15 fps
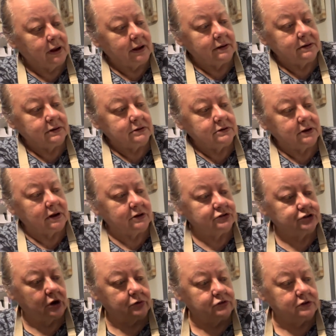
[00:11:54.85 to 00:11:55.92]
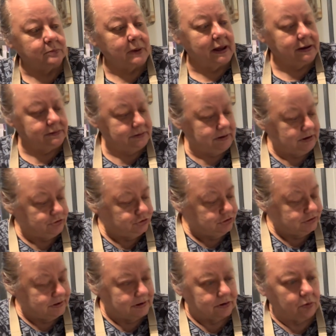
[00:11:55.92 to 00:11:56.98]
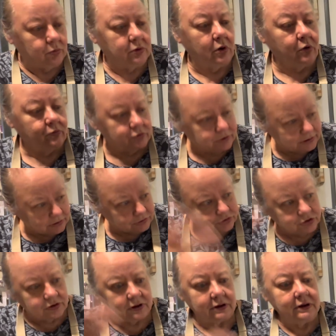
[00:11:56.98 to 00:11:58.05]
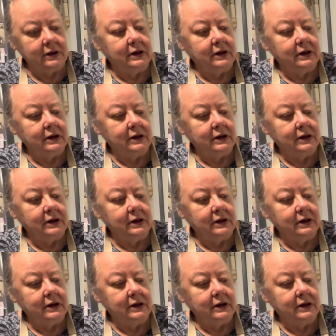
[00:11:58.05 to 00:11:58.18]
and it shows the main dishes, and going over tells you the